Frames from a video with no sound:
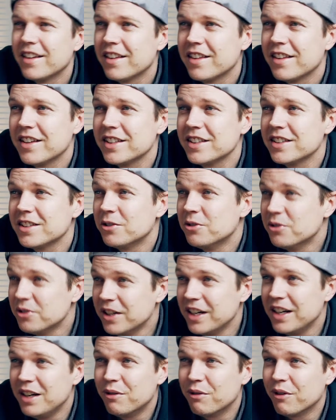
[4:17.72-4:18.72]
This is a
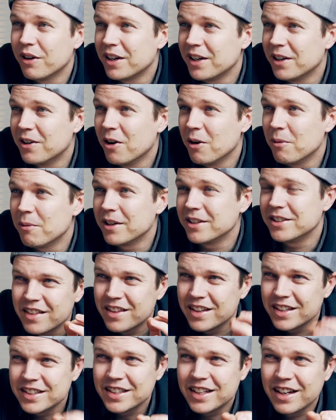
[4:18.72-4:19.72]
really funny comment.
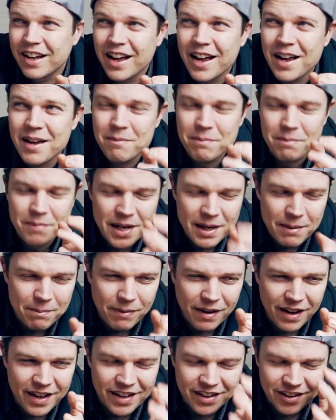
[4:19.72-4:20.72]
This guy, B
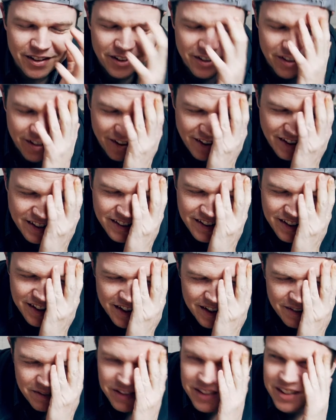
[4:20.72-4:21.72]
player, no last
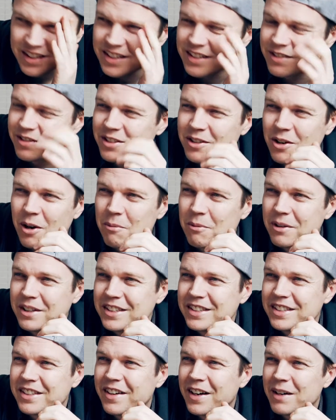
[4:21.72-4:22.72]
name. This comment
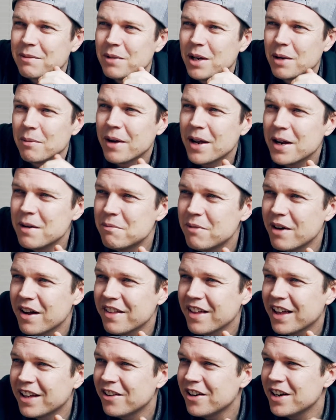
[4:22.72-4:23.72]
just cracked me up. Hey, brother,
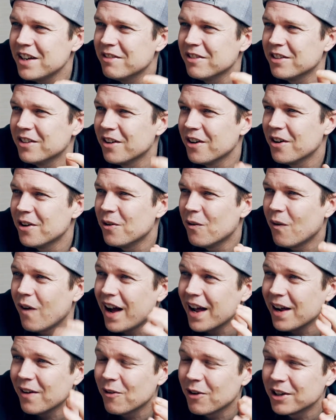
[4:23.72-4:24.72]
I don't even know
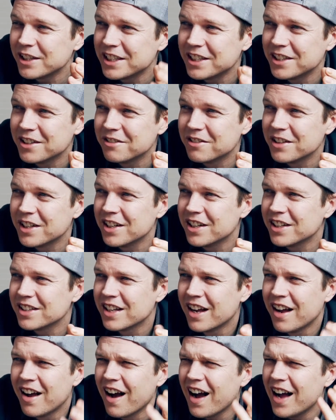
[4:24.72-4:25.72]
why I'm watching your videos.
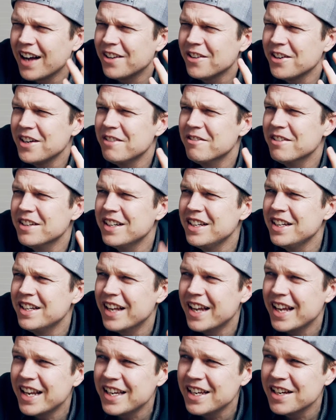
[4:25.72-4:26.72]
I don't even need
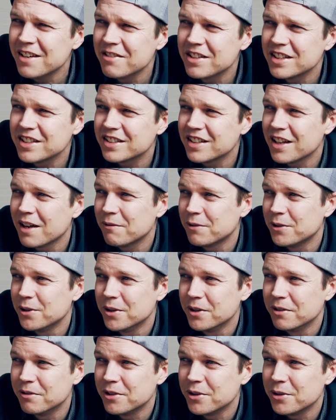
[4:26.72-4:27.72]
any of the stuff you're
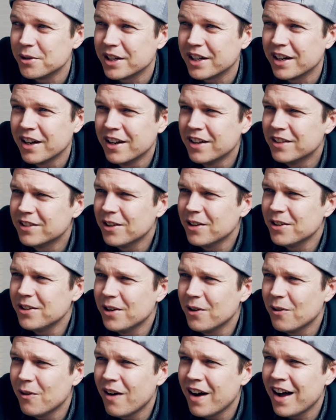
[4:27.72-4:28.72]
reviewing. Don't
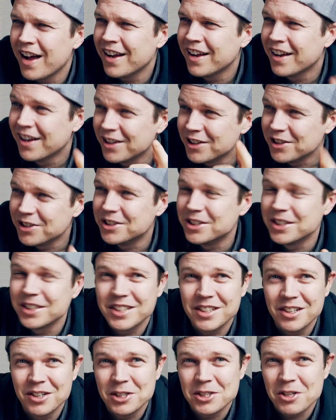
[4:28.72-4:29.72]
know why. You just
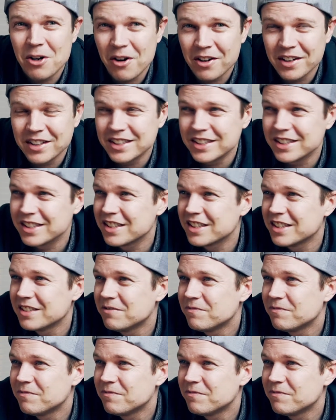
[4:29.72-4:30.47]
looked honest.